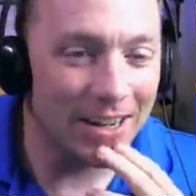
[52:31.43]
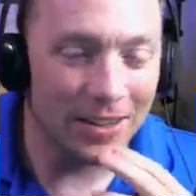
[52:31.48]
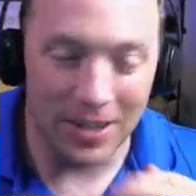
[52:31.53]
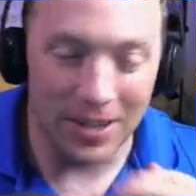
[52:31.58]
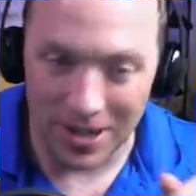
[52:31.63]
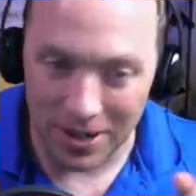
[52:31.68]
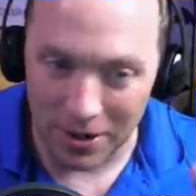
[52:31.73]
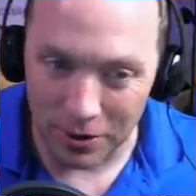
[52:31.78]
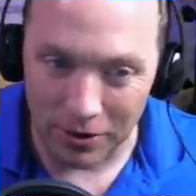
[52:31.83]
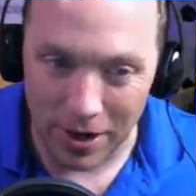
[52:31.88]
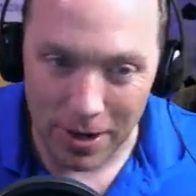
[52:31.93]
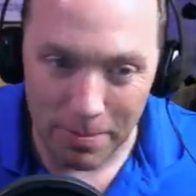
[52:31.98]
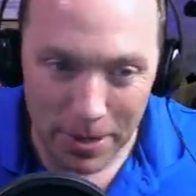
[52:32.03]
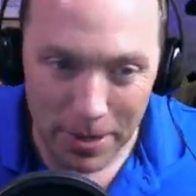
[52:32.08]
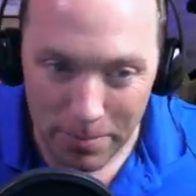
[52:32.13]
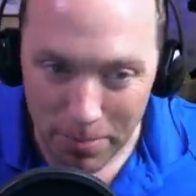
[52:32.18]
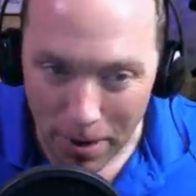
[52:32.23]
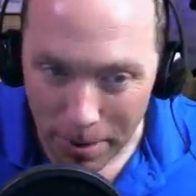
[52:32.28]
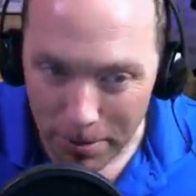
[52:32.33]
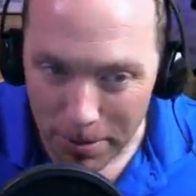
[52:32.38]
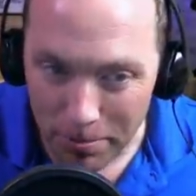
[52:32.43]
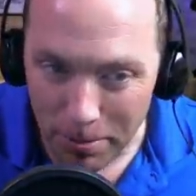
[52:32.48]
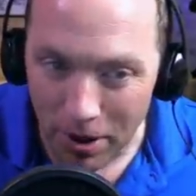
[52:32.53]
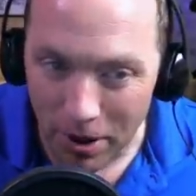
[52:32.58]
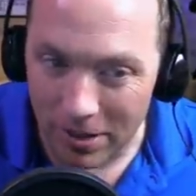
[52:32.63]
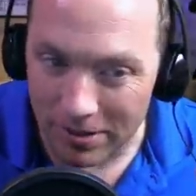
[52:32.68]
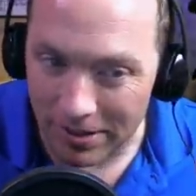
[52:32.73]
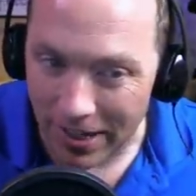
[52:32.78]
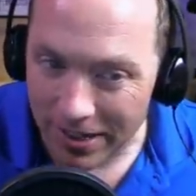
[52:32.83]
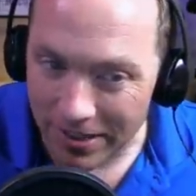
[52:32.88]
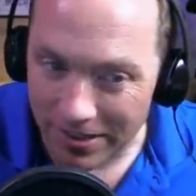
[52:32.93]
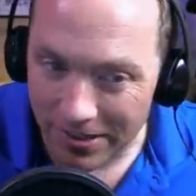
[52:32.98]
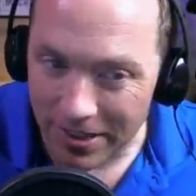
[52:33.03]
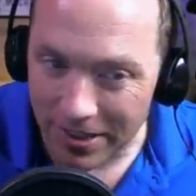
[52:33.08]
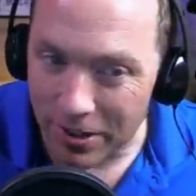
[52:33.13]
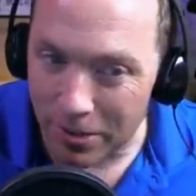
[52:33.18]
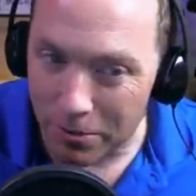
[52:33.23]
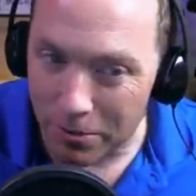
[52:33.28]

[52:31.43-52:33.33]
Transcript: In her great big puppy paws. I could see her